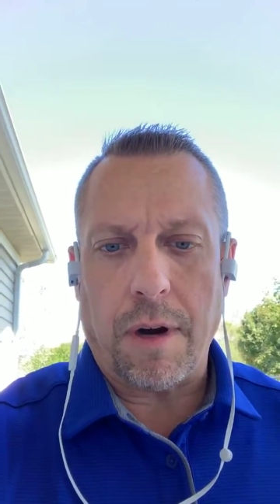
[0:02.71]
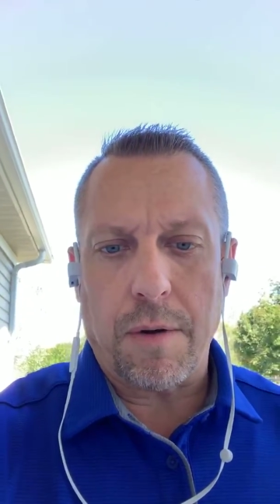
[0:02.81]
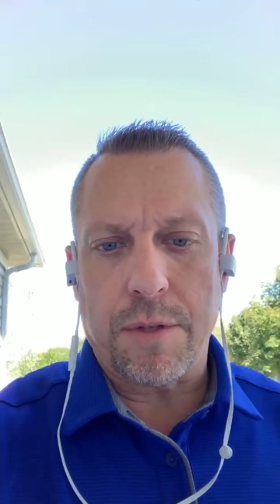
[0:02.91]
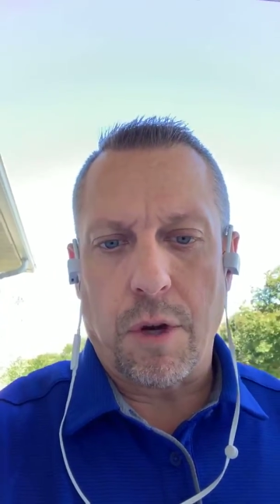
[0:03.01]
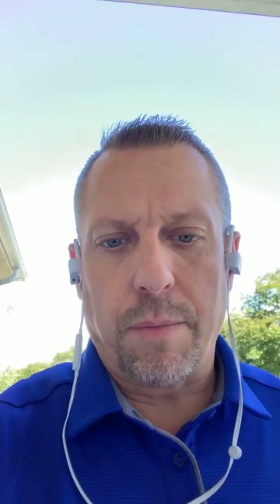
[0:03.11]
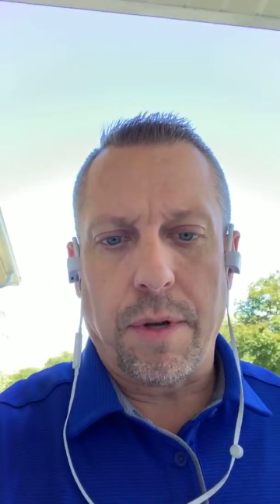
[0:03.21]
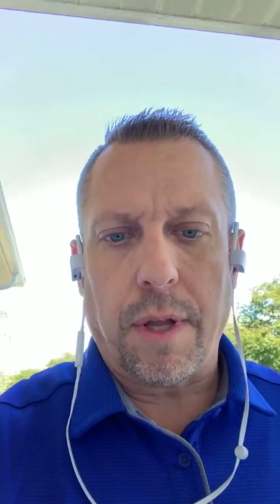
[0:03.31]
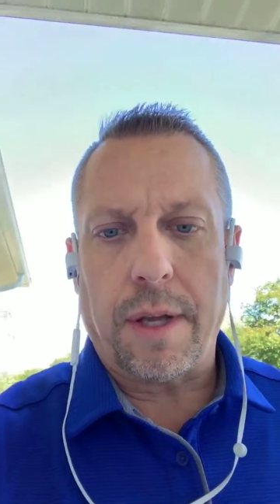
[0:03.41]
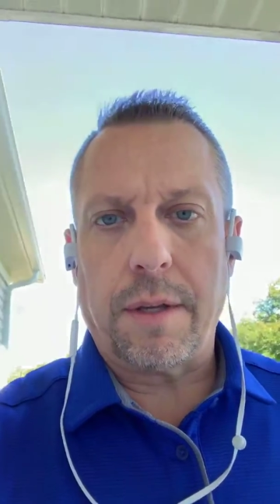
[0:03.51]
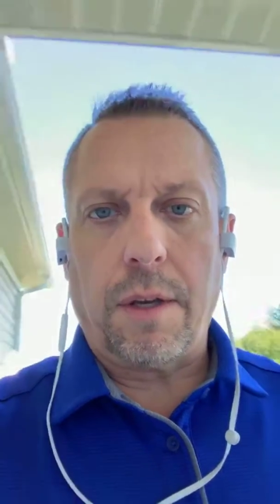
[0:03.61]
I was hoping
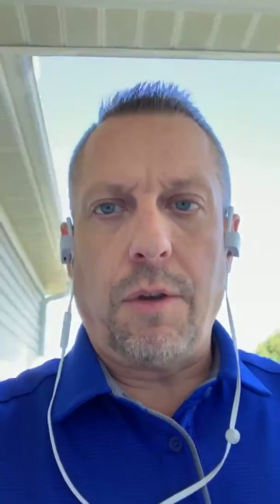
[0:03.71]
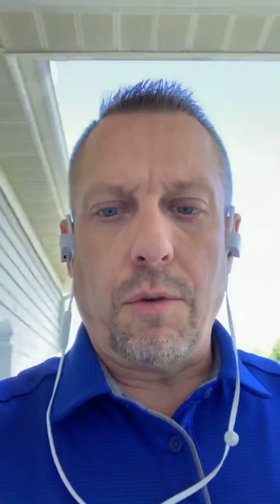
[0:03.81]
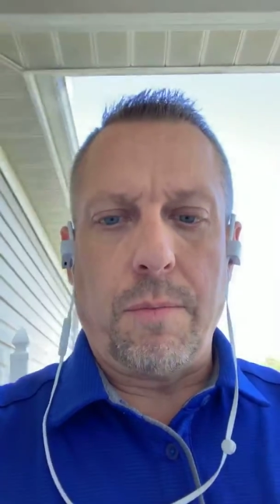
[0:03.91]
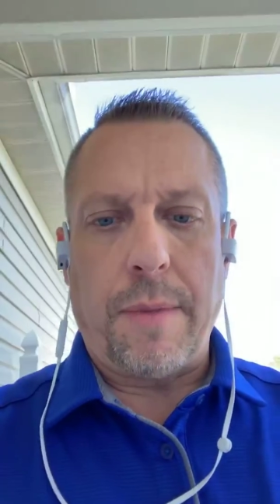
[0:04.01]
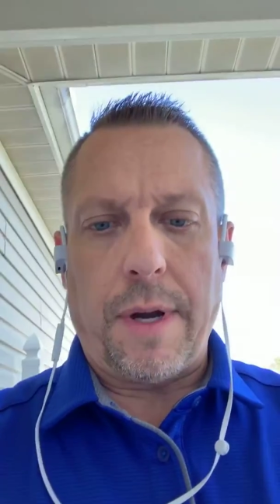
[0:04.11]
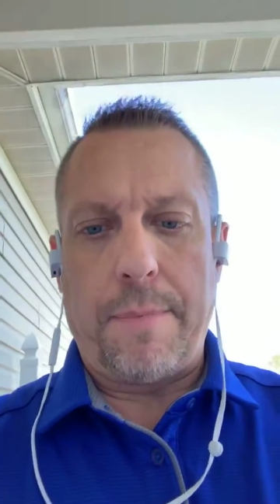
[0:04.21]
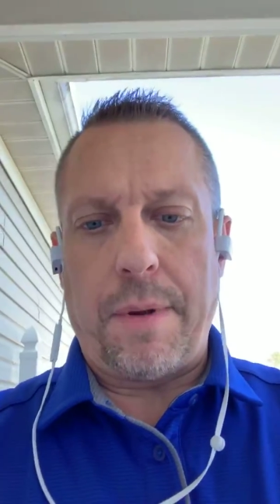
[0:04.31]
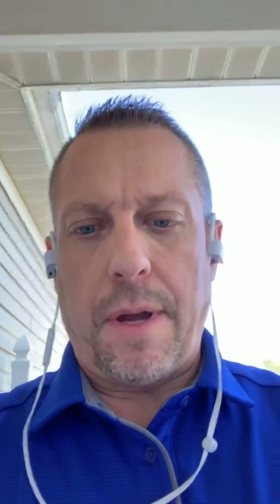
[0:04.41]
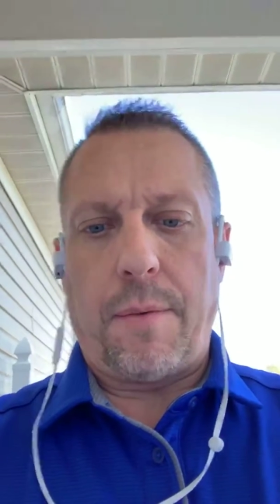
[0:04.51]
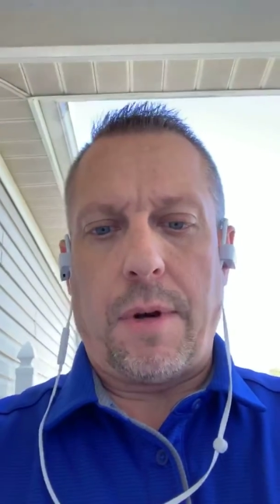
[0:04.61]
that you might
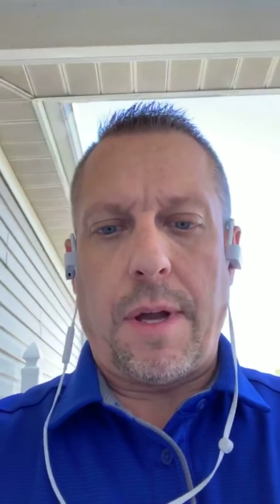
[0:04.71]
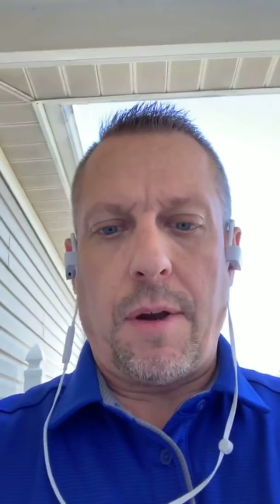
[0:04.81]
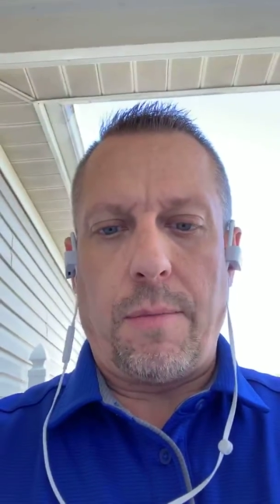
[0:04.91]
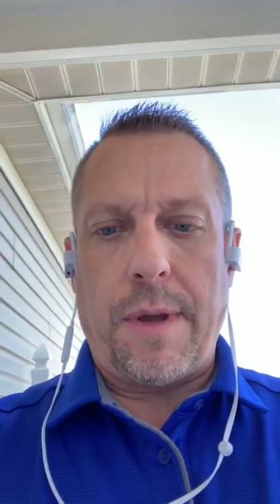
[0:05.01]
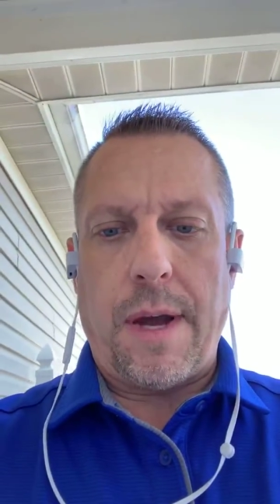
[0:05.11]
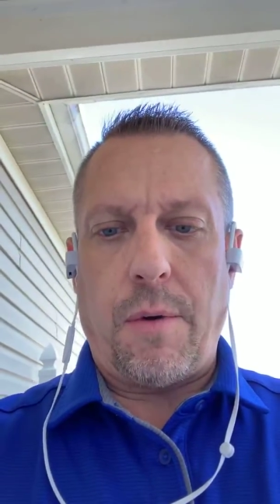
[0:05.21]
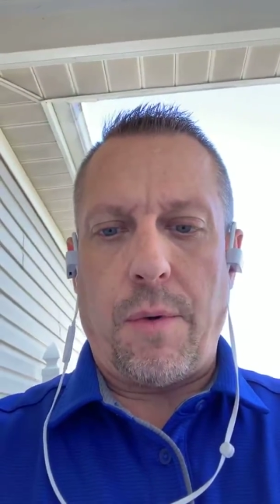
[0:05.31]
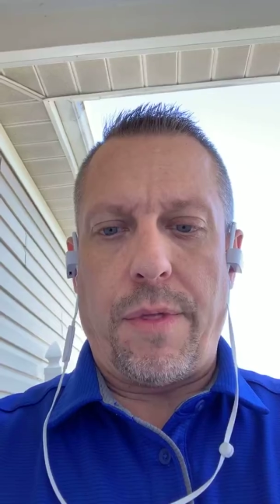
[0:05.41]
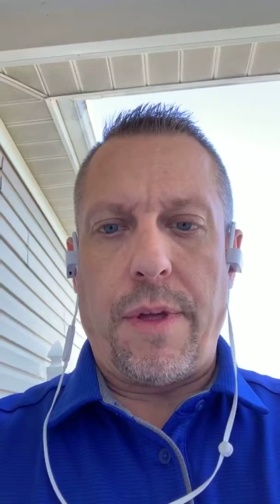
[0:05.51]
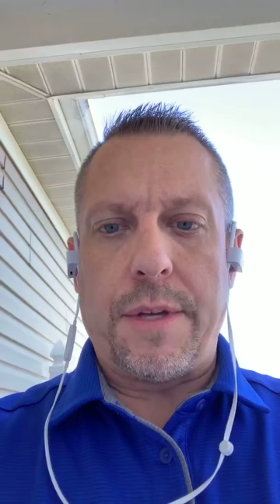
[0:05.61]
be able to help me out
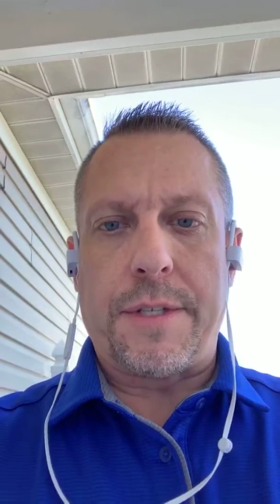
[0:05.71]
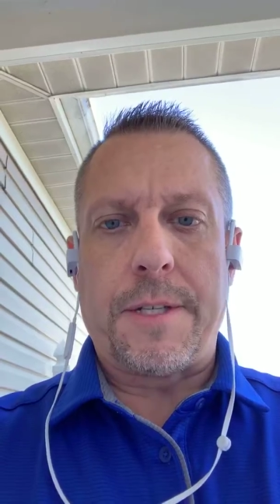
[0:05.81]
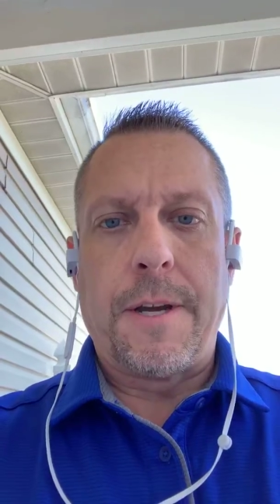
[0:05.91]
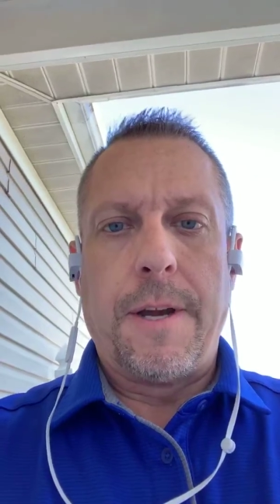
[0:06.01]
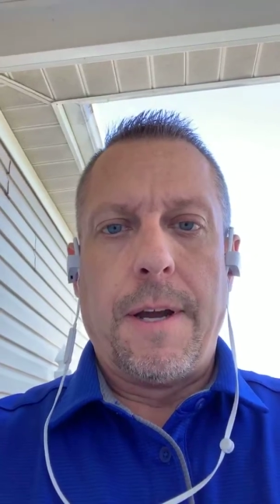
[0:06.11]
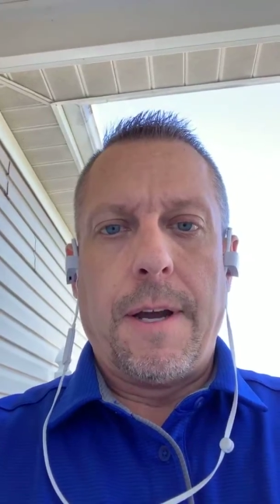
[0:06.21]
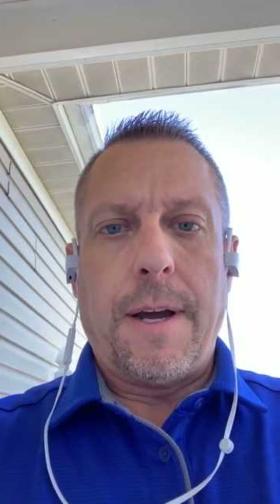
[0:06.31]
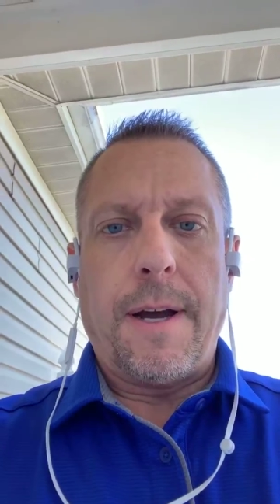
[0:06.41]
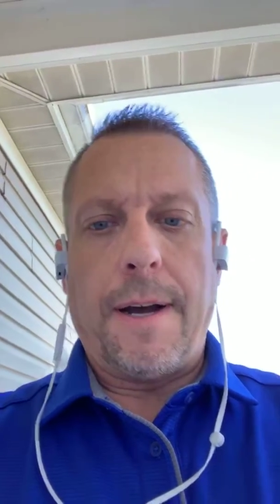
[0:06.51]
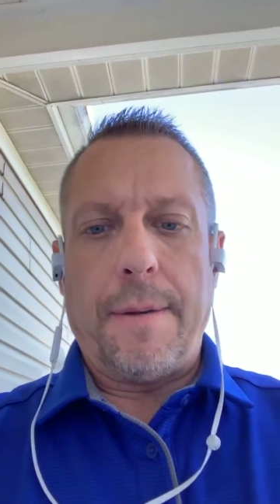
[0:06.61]
with this.
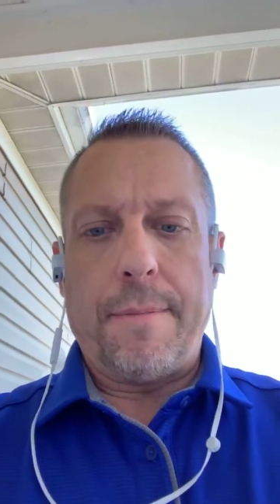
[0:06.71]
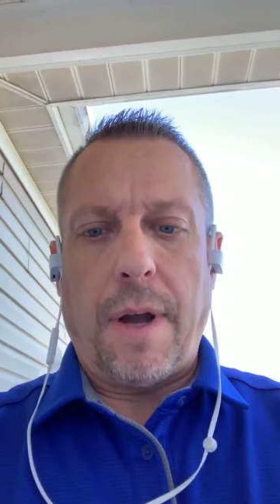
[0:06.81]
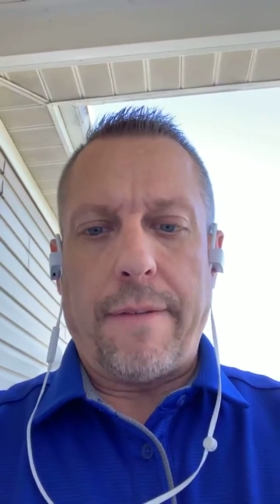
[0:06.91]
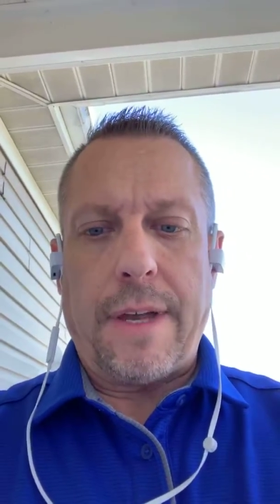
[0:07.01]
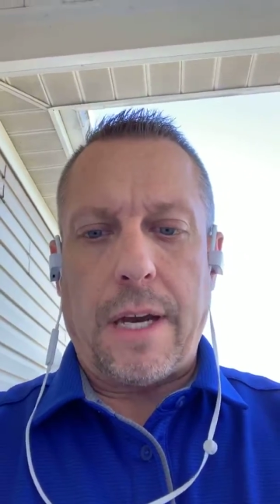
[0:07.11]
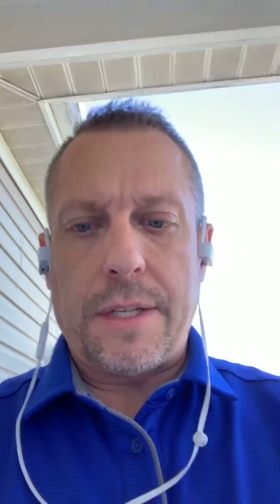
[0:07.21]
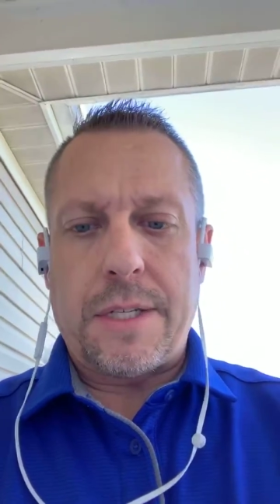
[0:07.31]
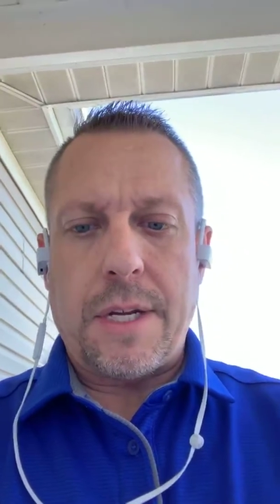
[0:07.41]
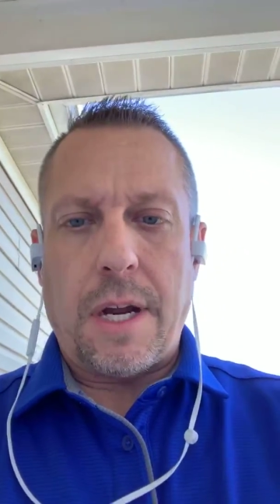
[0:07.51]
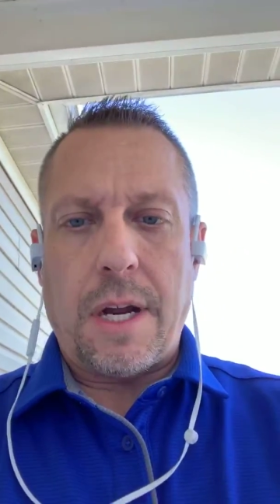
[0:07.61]
I've got a
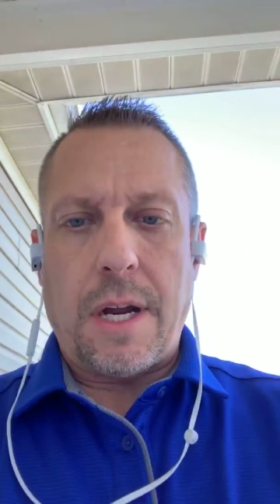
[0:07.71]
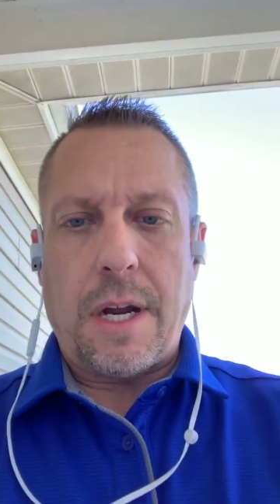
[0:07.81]
seller. Let